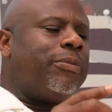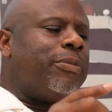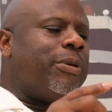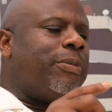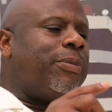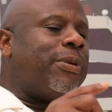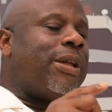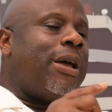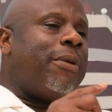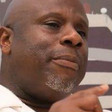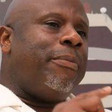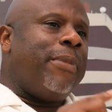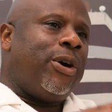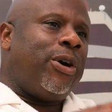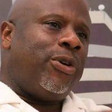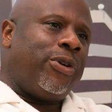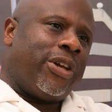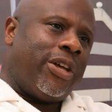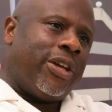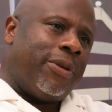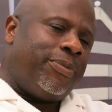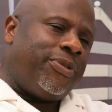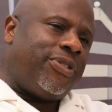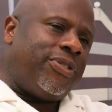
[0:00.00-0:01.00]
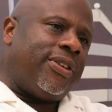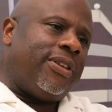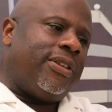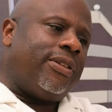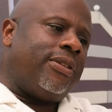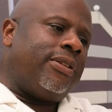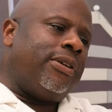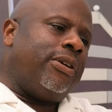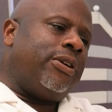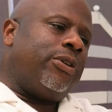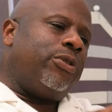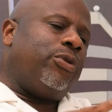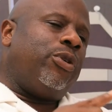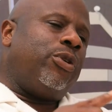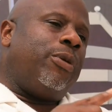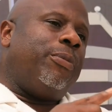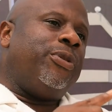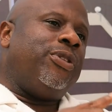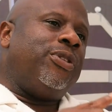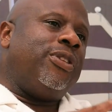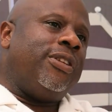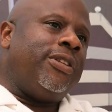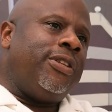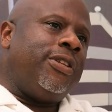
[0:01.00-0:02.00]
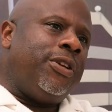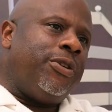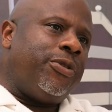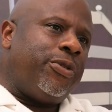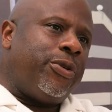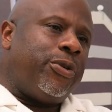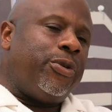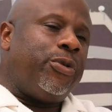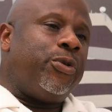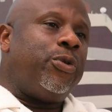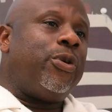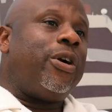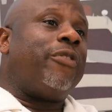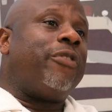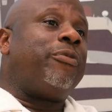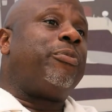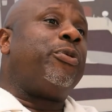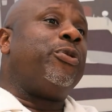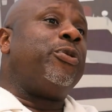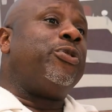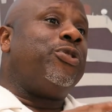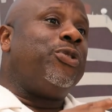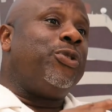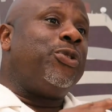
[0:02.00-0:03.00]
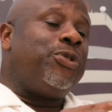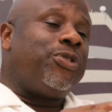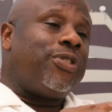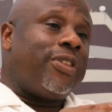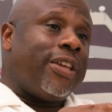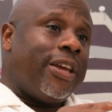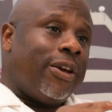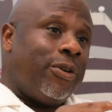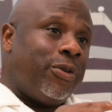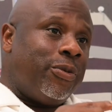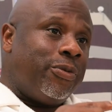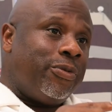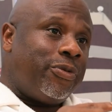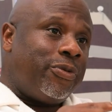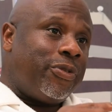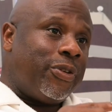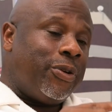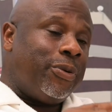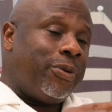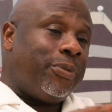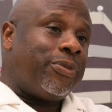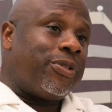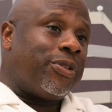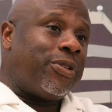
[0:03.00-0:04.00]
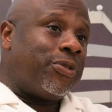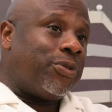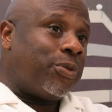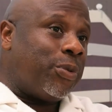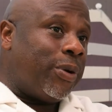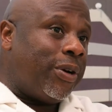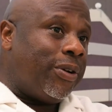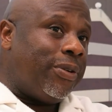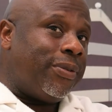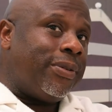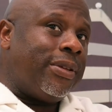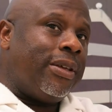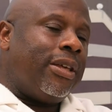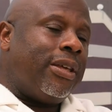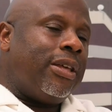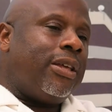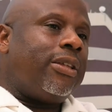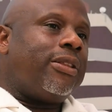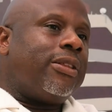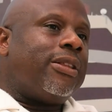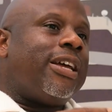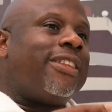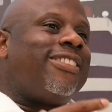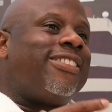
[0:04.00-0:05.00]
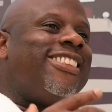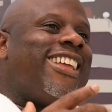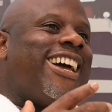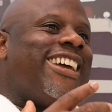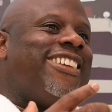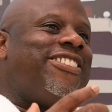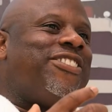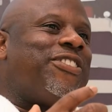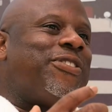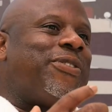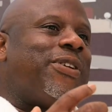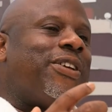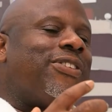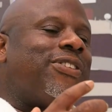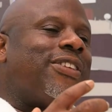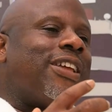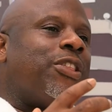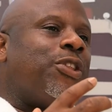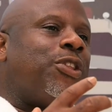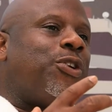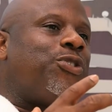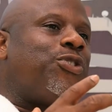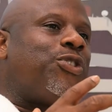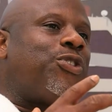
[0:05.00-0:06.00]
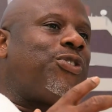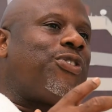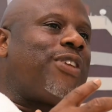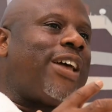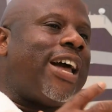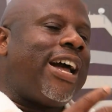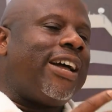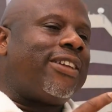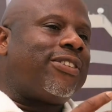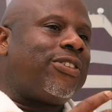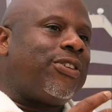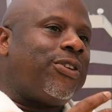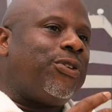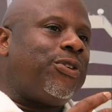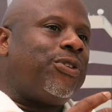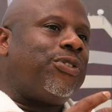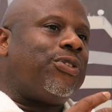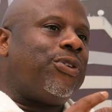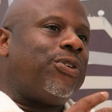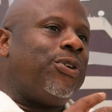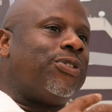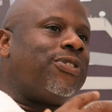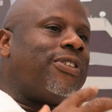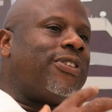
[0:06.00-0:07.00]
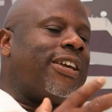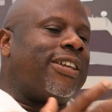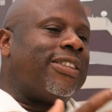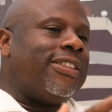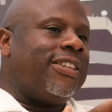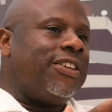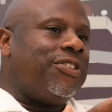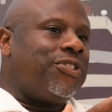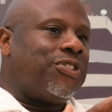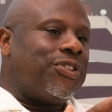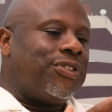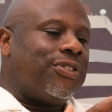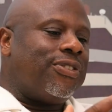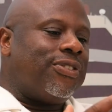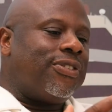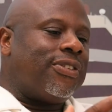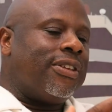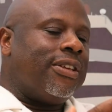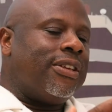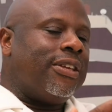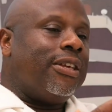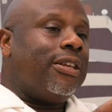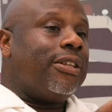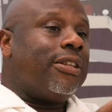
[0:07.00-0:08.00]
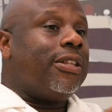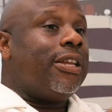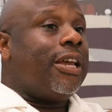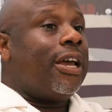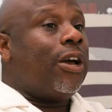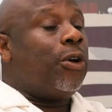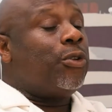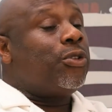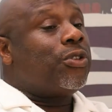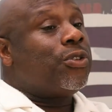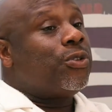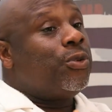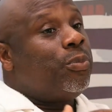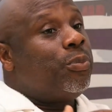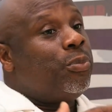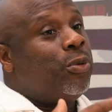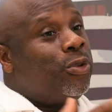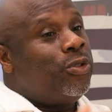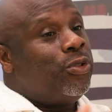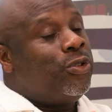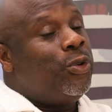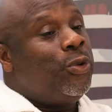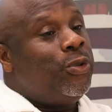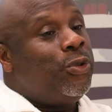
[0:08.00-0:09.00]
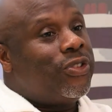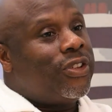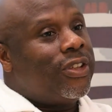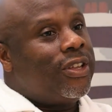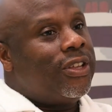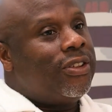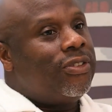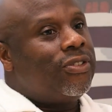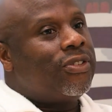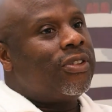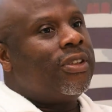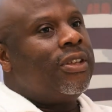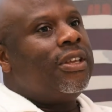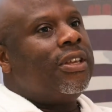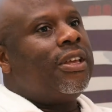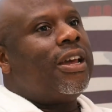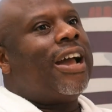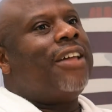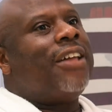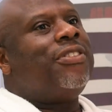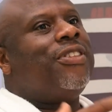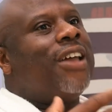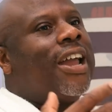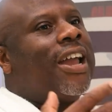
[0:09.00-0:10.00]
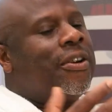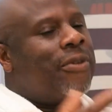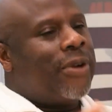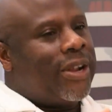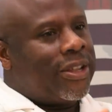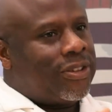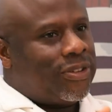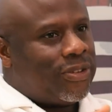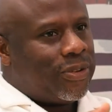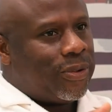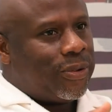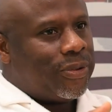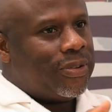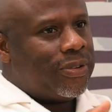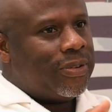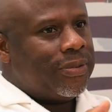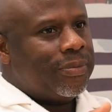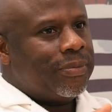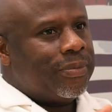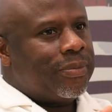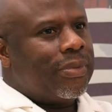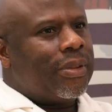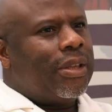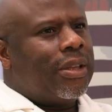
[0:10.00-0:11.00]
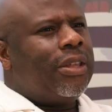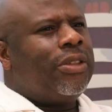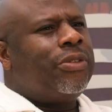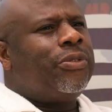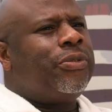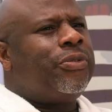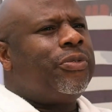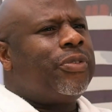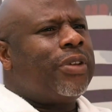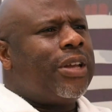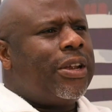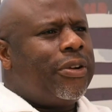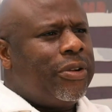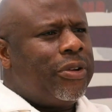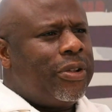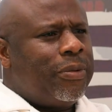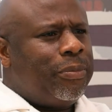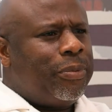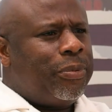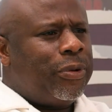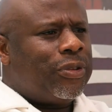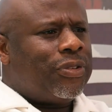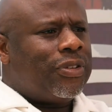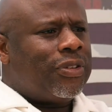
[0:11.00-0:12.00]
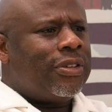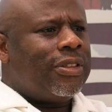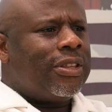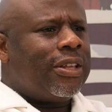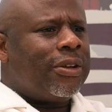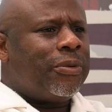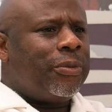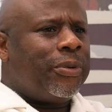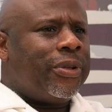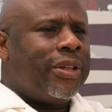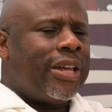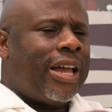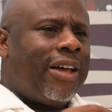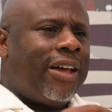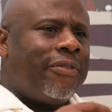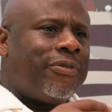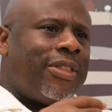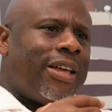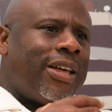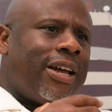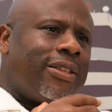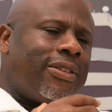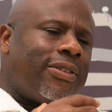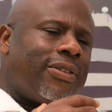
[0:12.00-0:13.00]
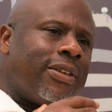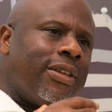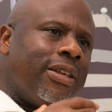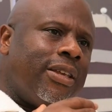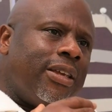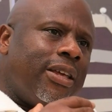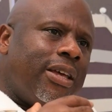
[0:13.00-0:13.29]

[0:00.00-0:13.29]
people like Mel Gibson, Robert De Niro, who have produced their own films as well. That Nigerians are not just actors or technicians, they are also producers and directors. It's very important that we have that